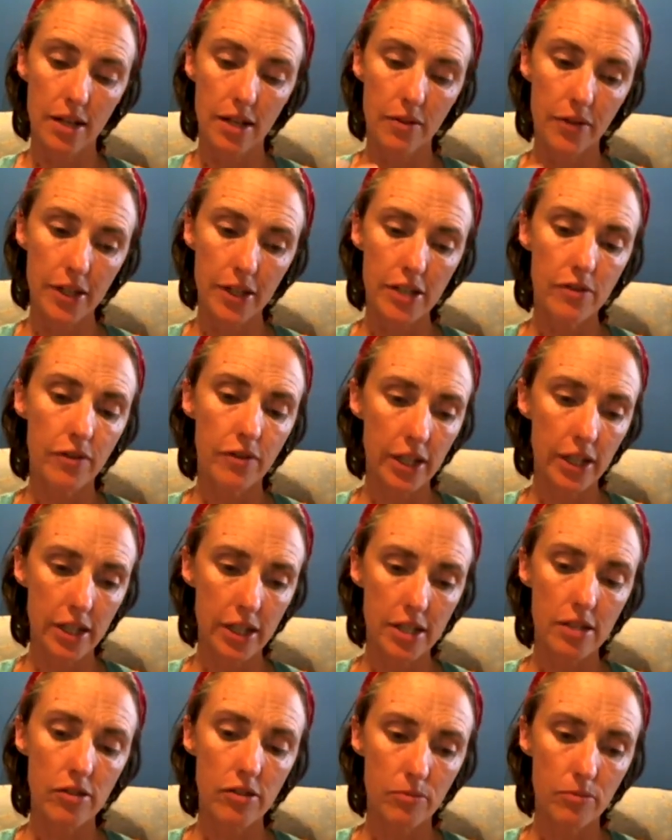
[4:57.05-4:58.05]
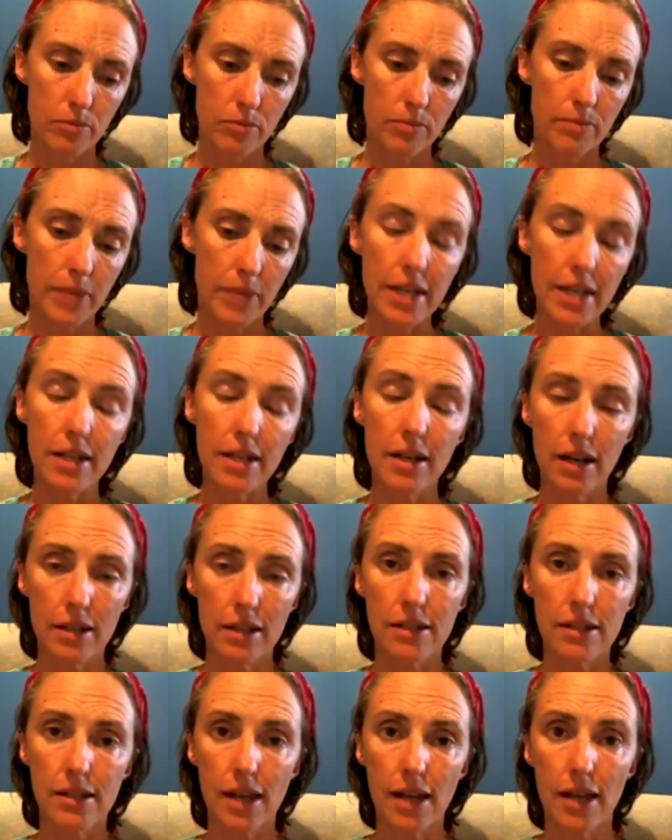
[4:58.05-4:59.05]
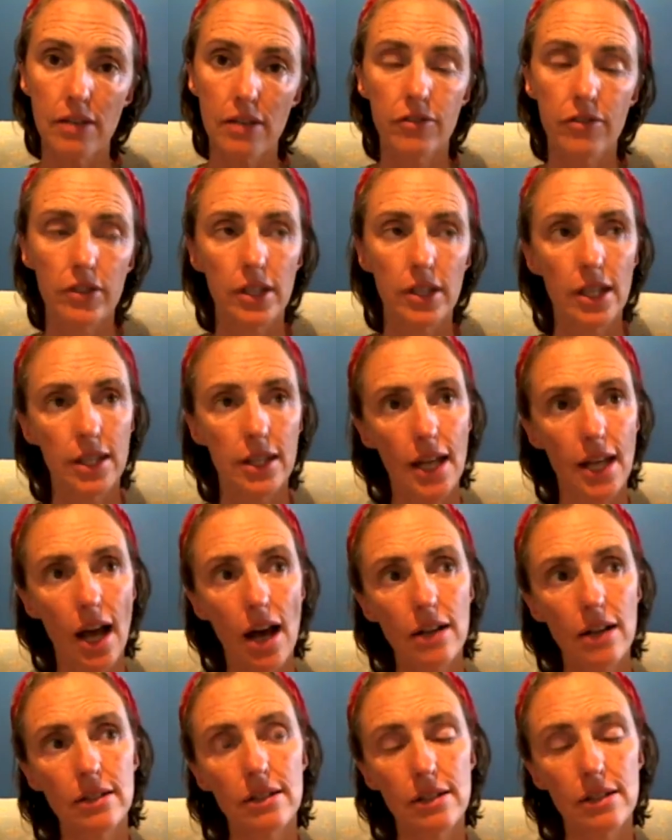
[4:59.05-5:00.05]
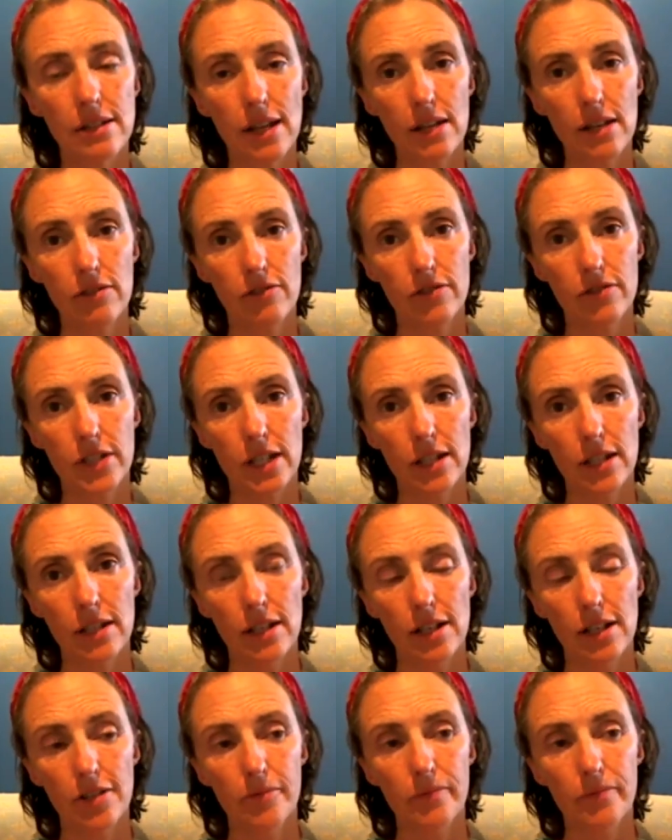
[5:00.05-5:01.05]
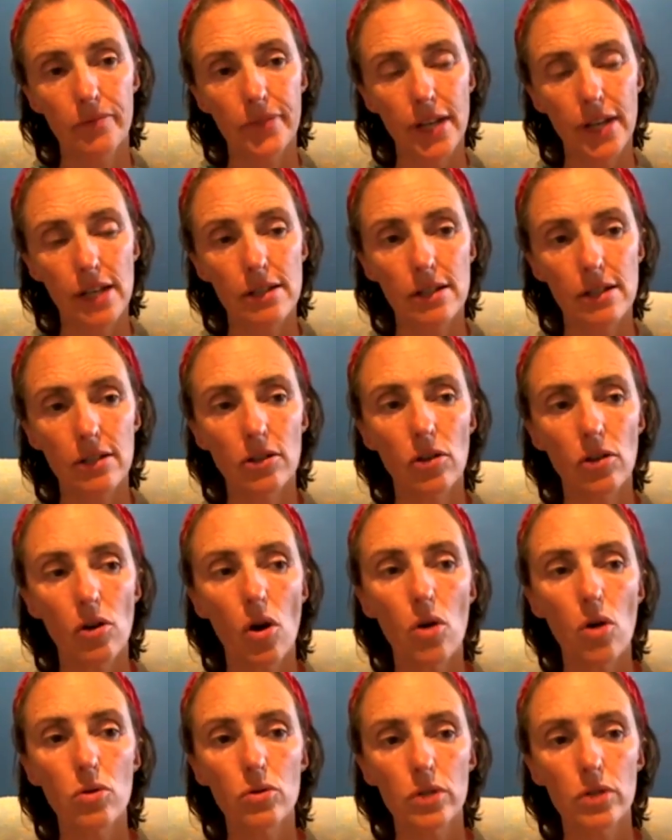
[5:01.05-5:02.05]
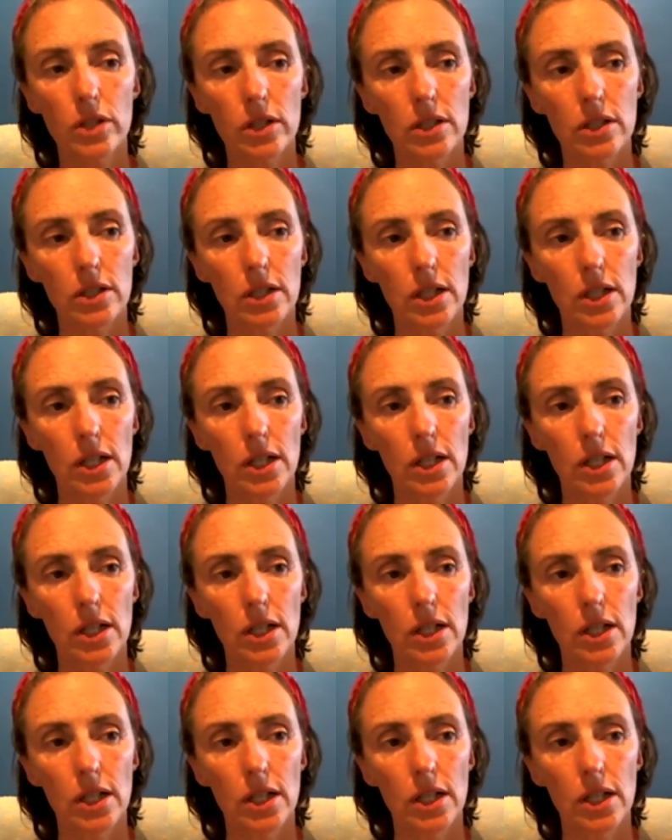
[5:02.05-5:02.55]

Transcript: these feelings of being unsafe and then the unsafety as I got older